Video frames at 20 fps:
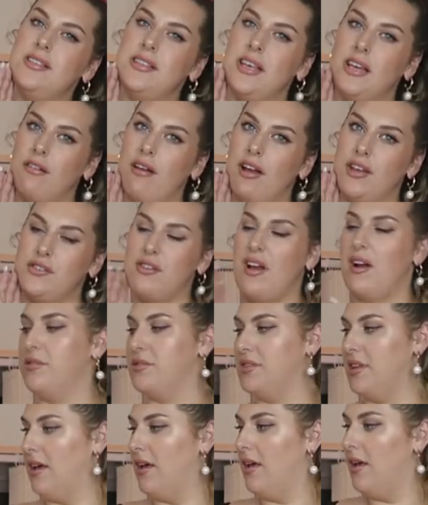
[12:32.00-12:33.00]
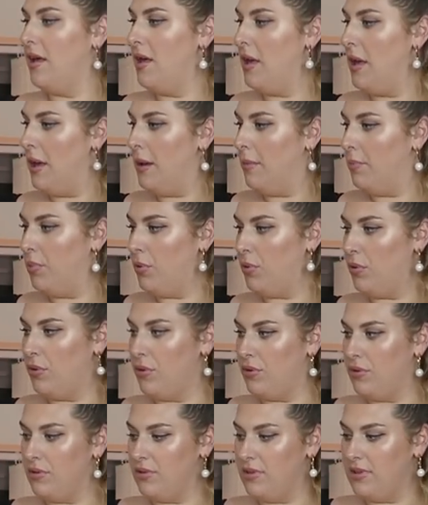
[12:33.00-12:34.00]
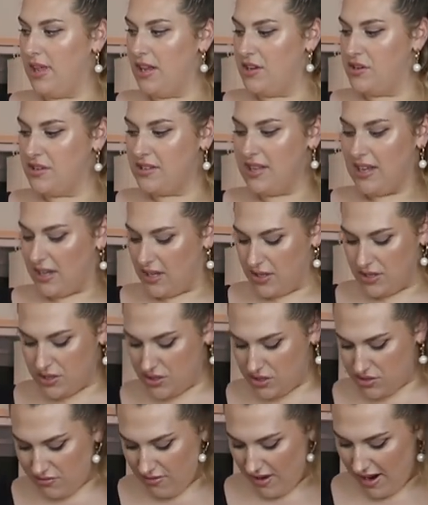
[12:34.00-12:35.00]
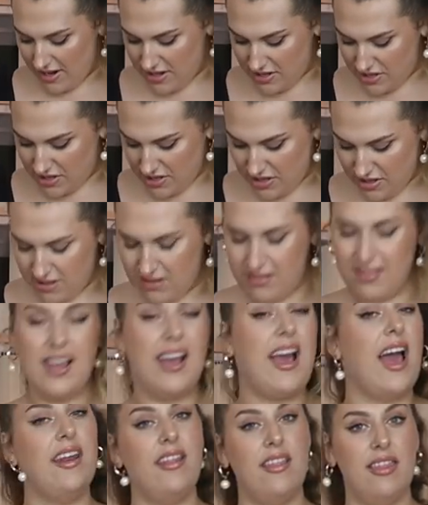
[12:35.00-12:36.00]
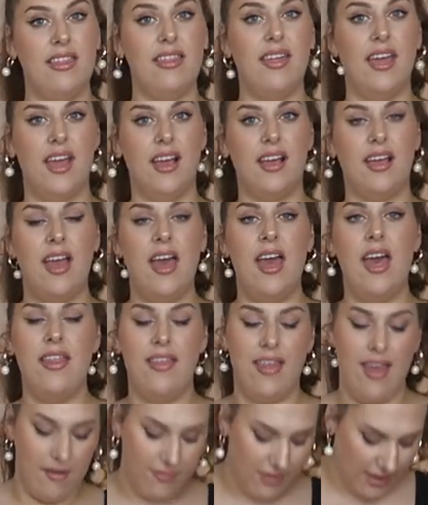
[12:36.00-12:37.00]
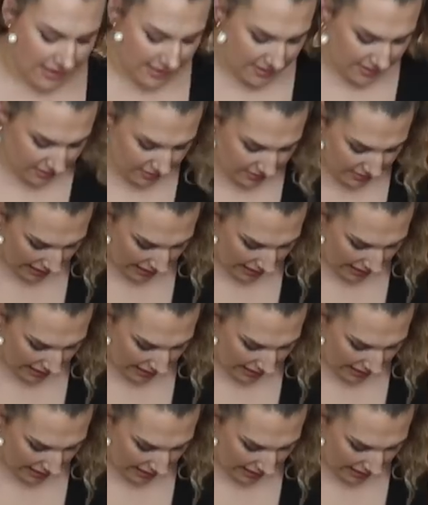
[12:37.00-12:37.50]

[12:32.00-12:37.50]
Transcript: cigarette trouser, but they're just like a stretch. They're kind of thick. They have like a little